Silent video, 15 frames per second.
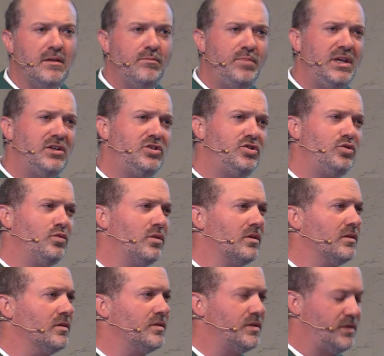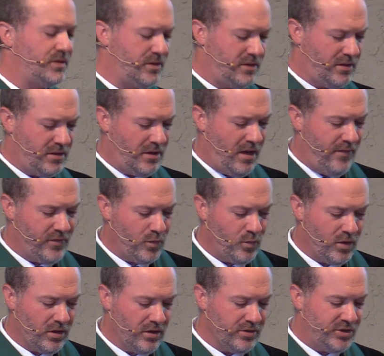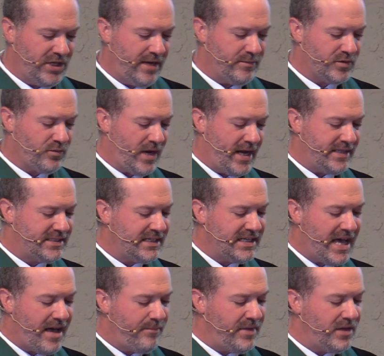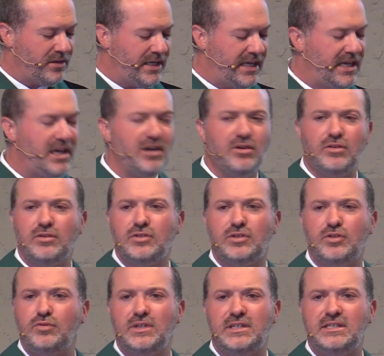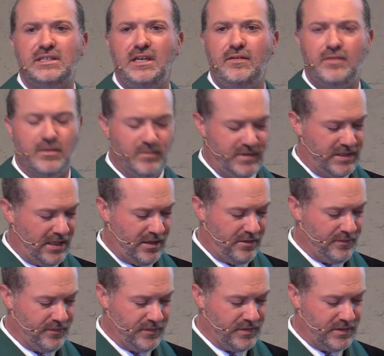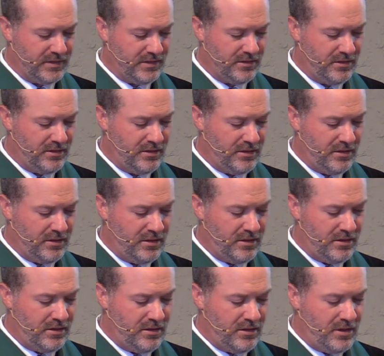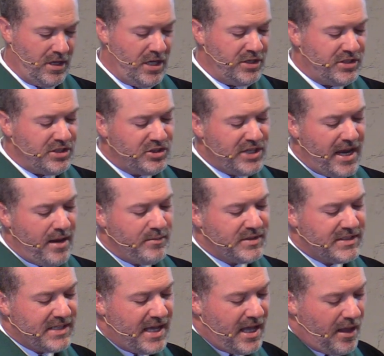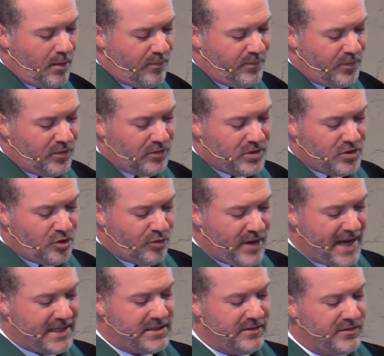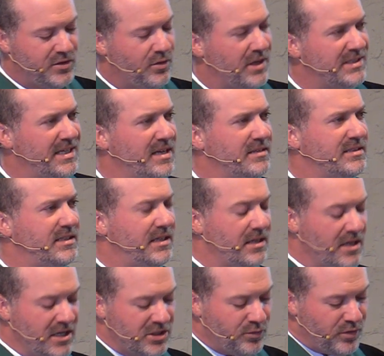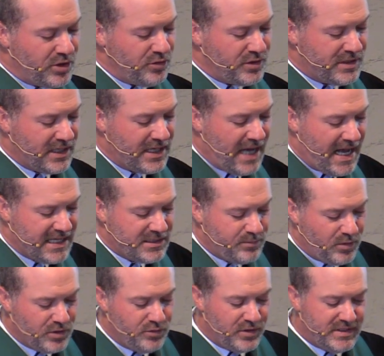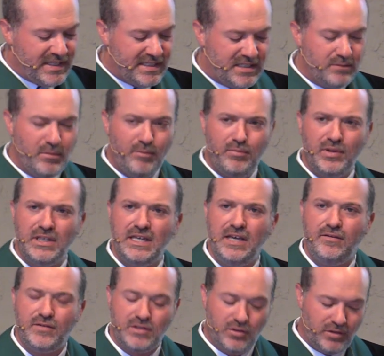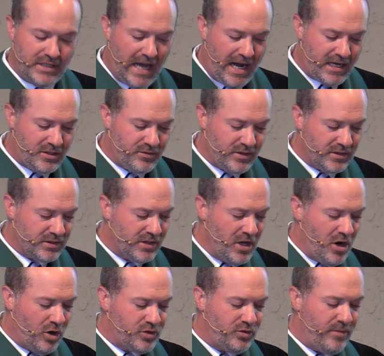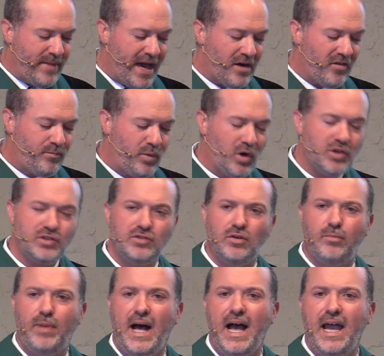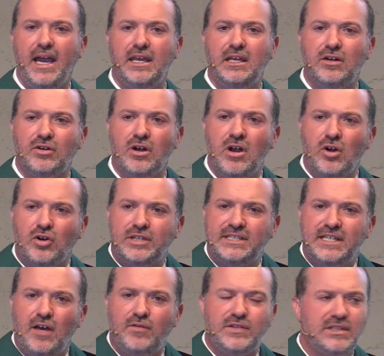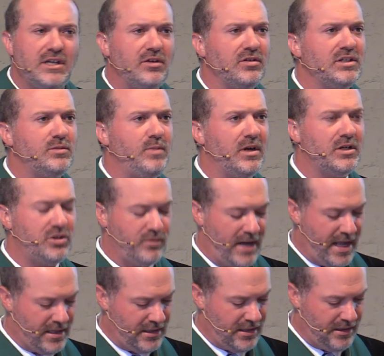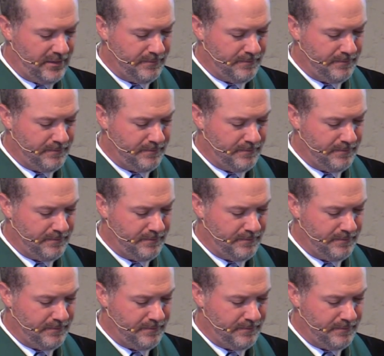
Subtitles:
Be doers of the word, James writes, and not merely hearers who deceive themselves. You see, James is a helpful corrective to our tendency to reduce the gospel to a system of beliefs or doctrines or to a matter of personal piety or self-centered spirituality.